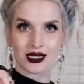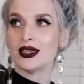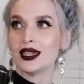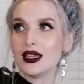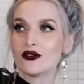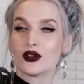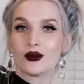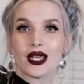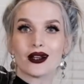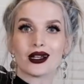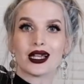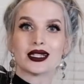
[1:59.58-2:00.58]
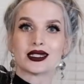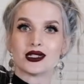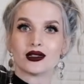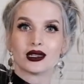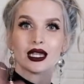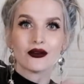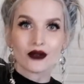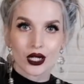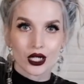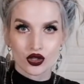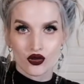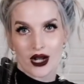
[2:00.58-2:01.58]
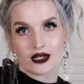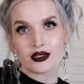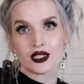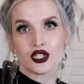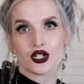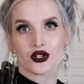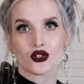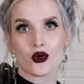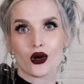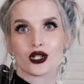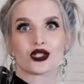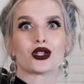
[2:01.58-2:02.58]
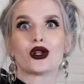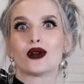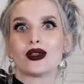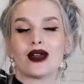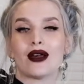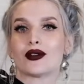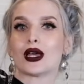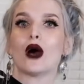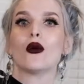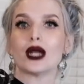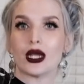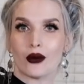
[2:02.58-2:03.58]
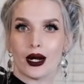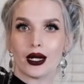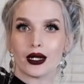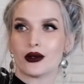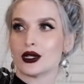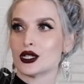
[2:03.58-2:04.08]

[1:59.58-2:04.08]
And then from there, it's delivered directly to your door. So you don't even have to go anywhere. You can